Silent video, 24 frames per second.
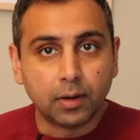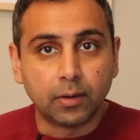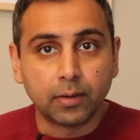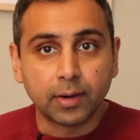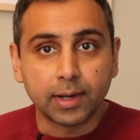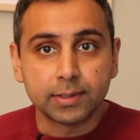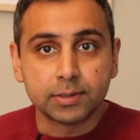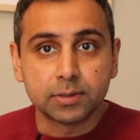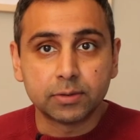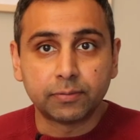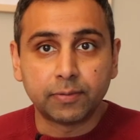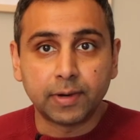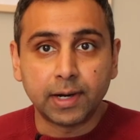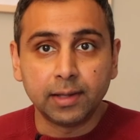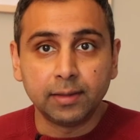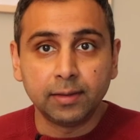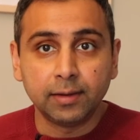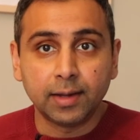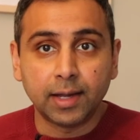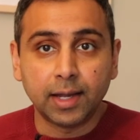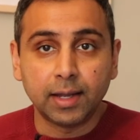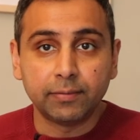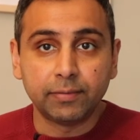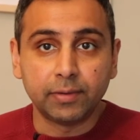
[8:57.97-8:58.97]
Okay, so
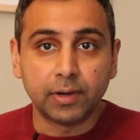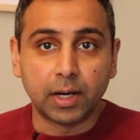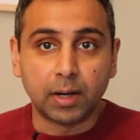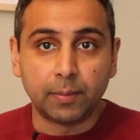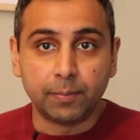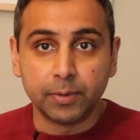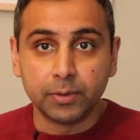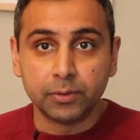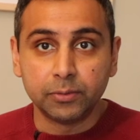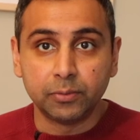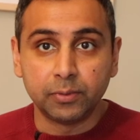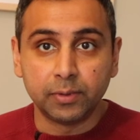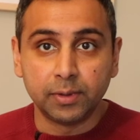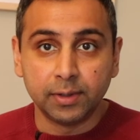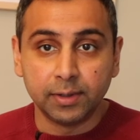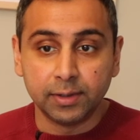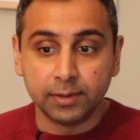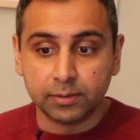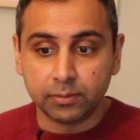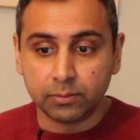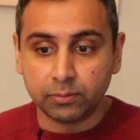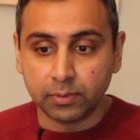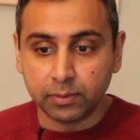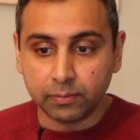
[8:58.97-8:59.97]
finally I have an
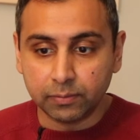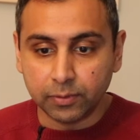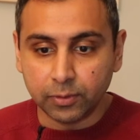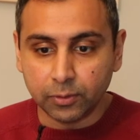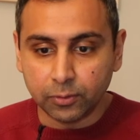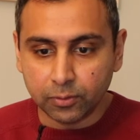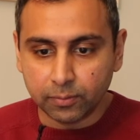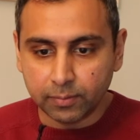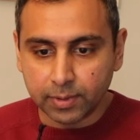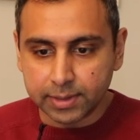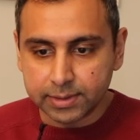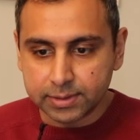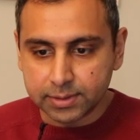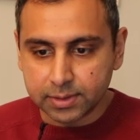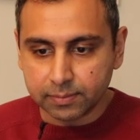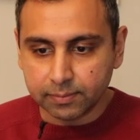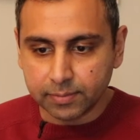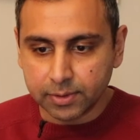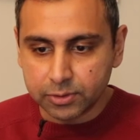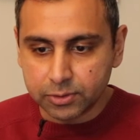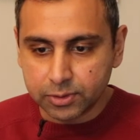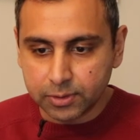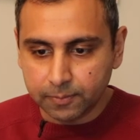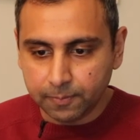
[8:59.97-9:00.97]
opportunity to review my
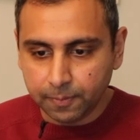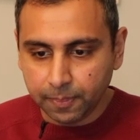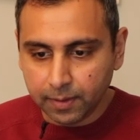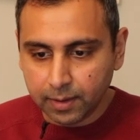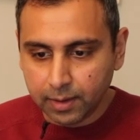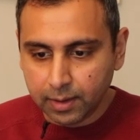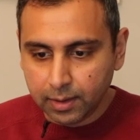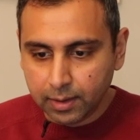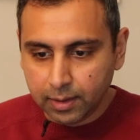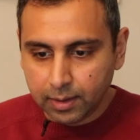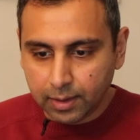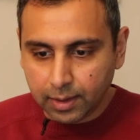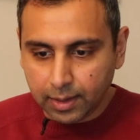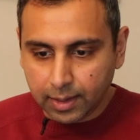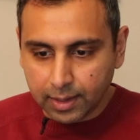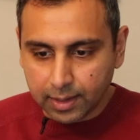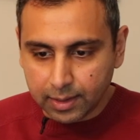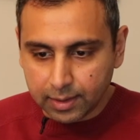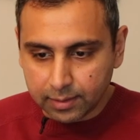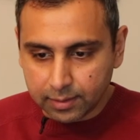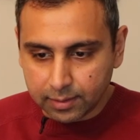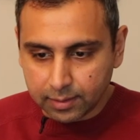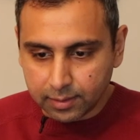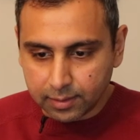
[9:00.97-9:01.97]
submission,
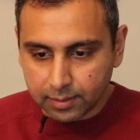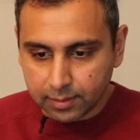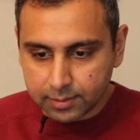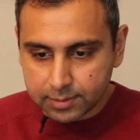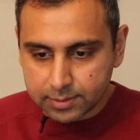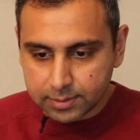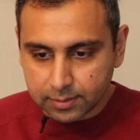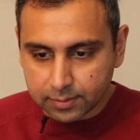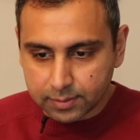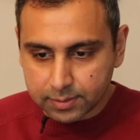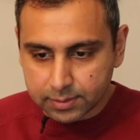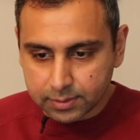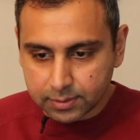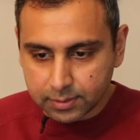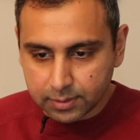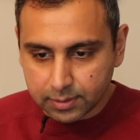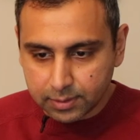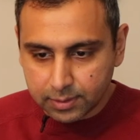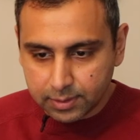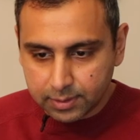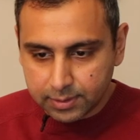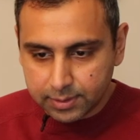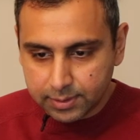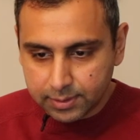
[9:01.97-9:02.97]
and this looks
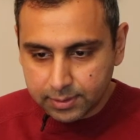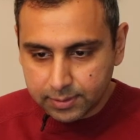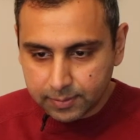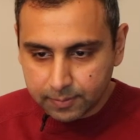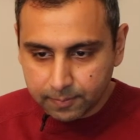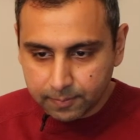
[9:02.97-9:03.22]
good.